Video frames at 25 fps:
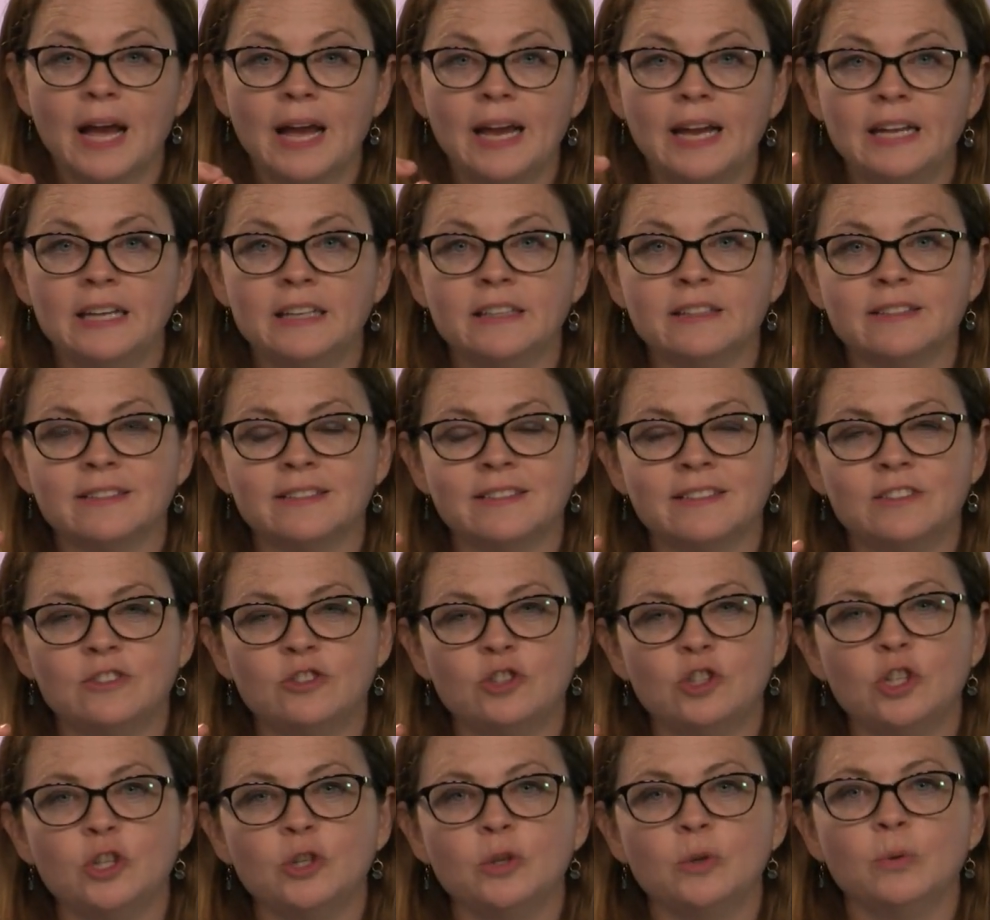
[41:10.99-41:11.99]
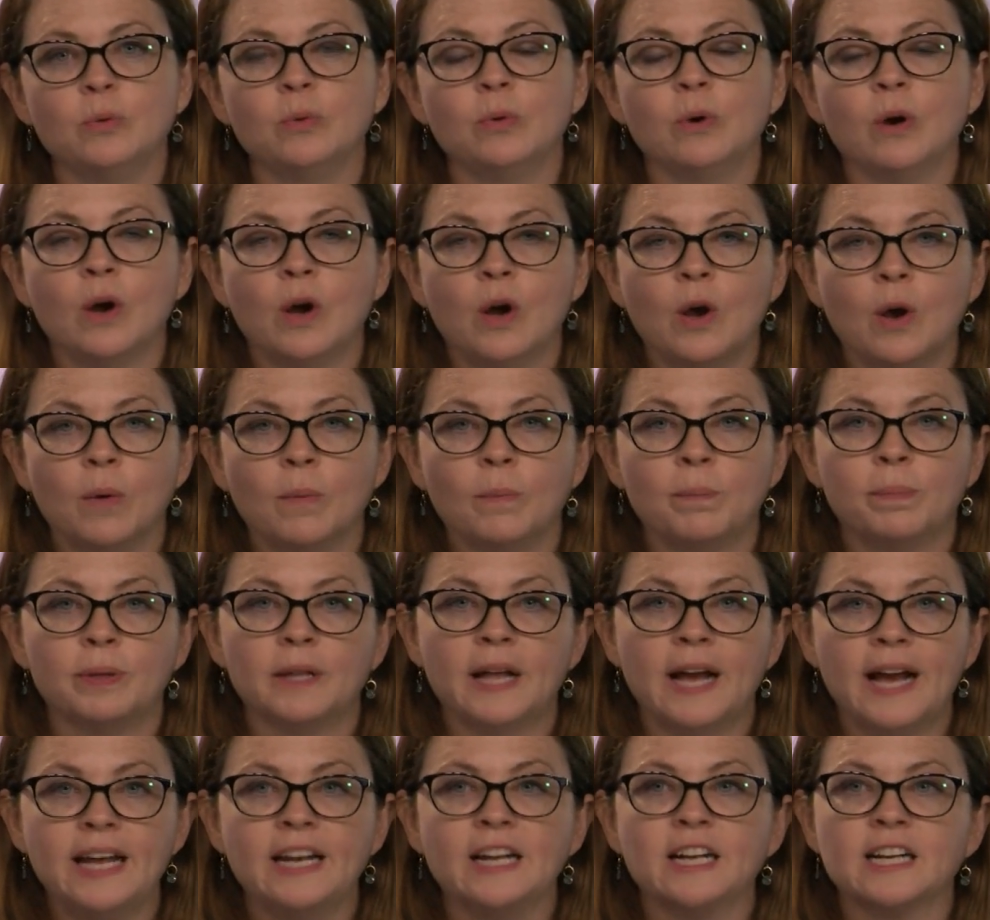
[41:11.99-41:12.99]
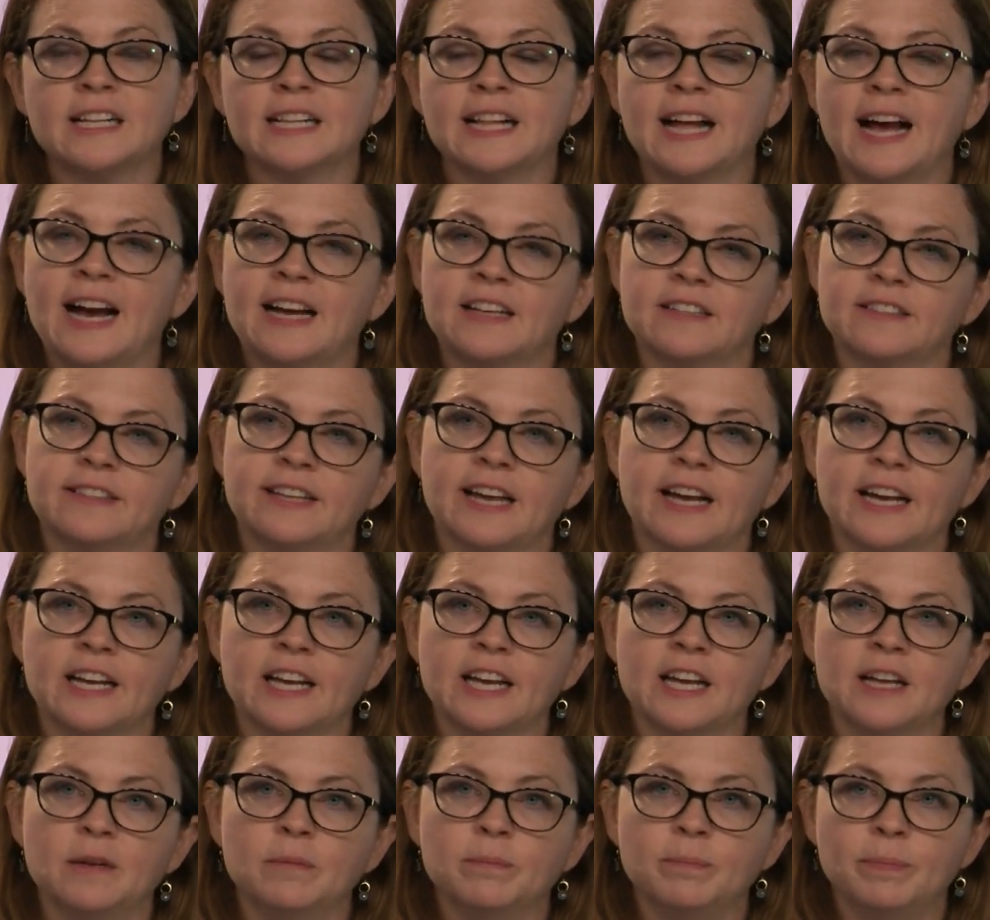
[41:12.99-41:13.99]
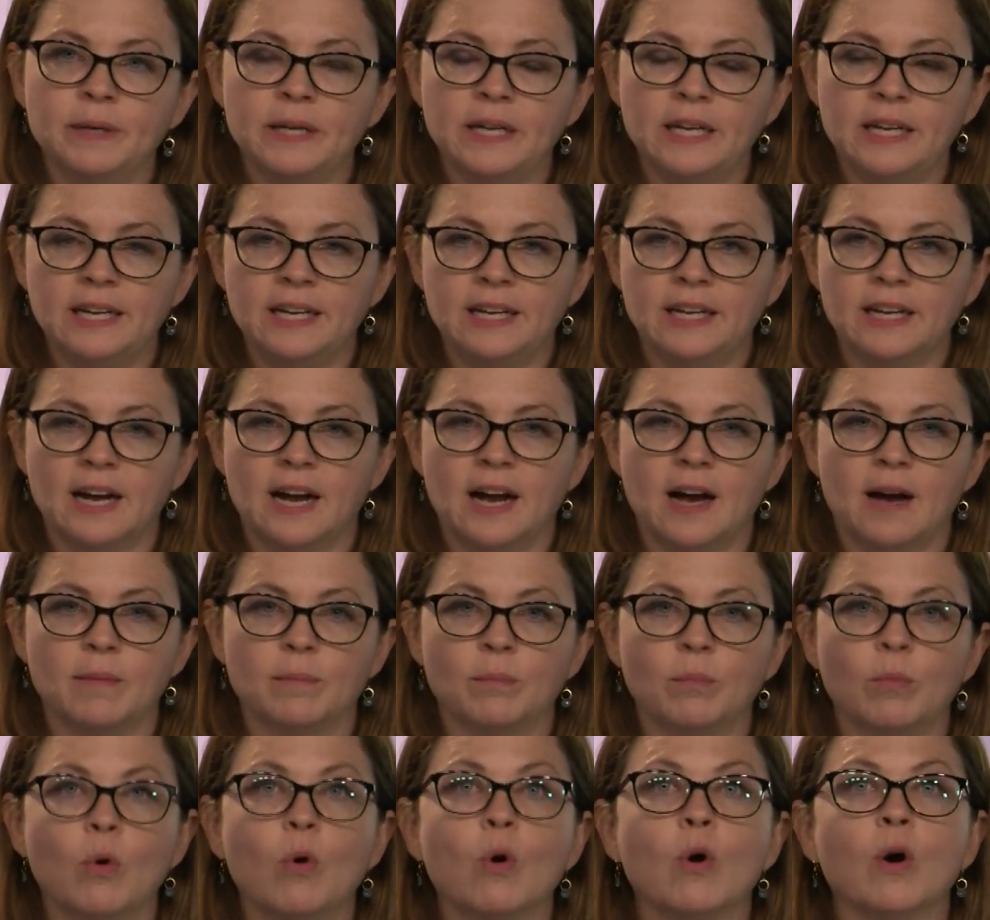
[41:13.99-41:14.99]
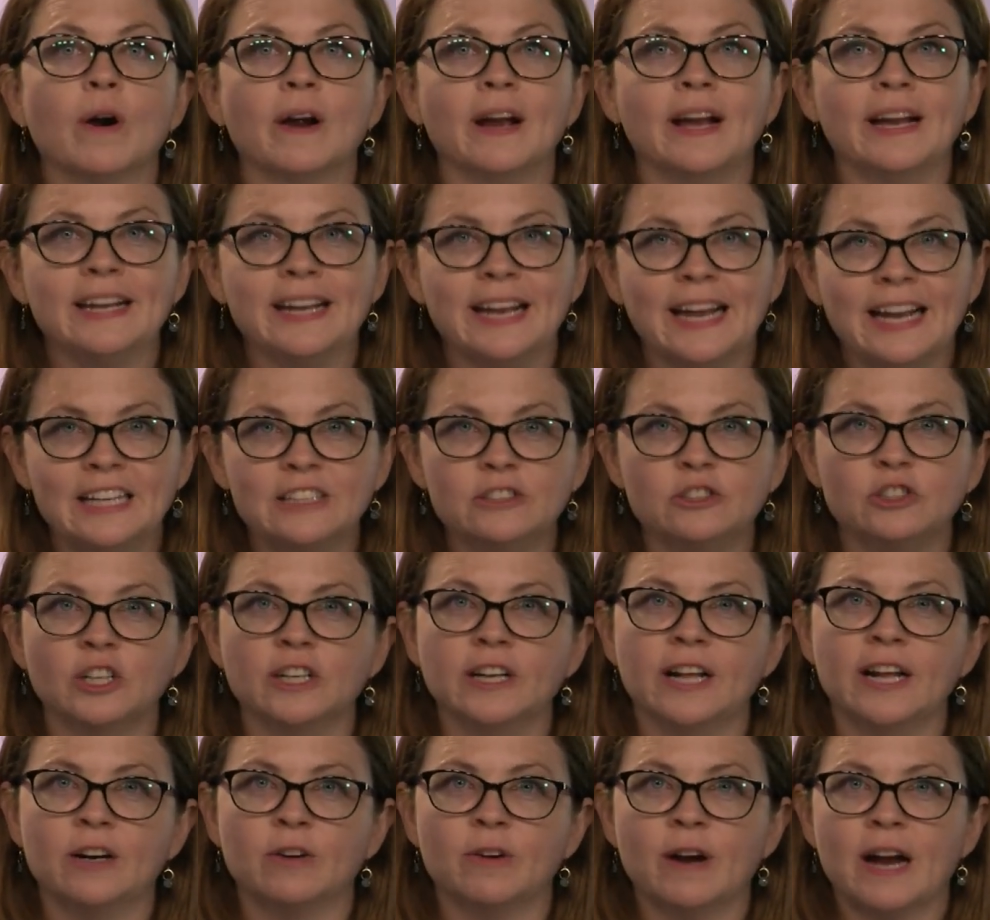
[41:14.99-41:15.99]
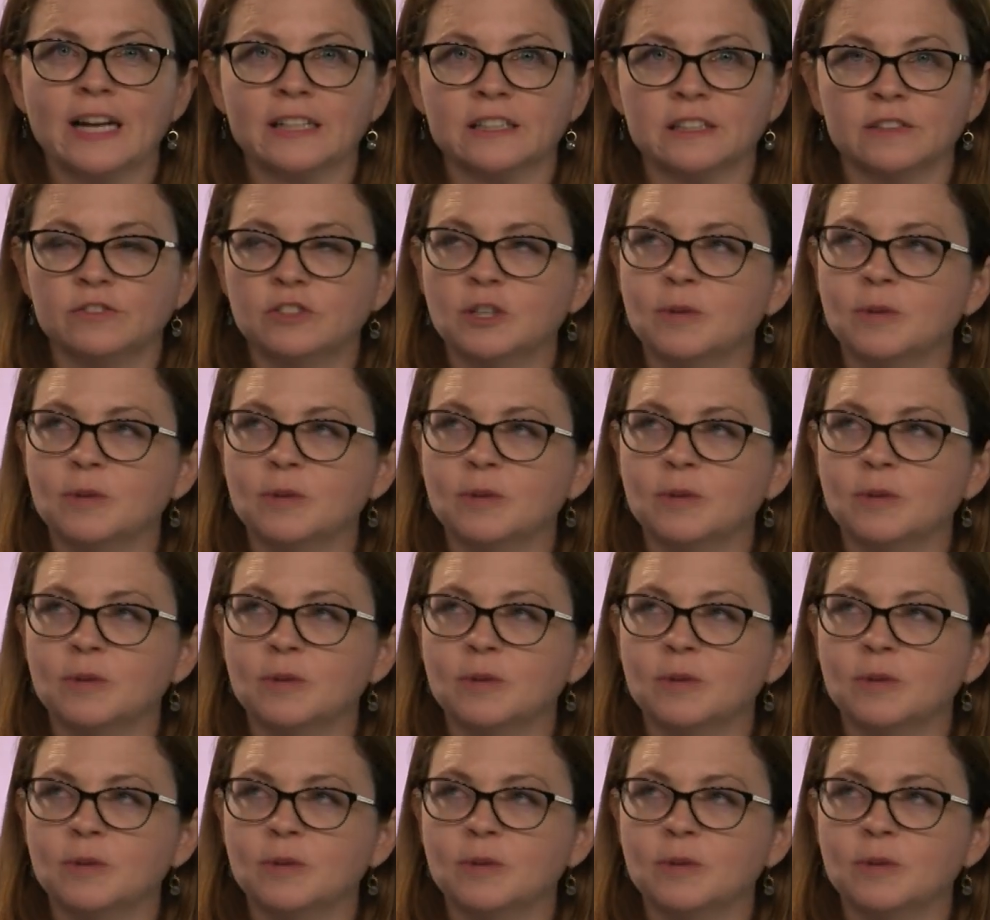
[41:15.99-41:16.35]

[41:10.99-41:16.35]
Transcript: is to plan a class that can be more engaged and interactive,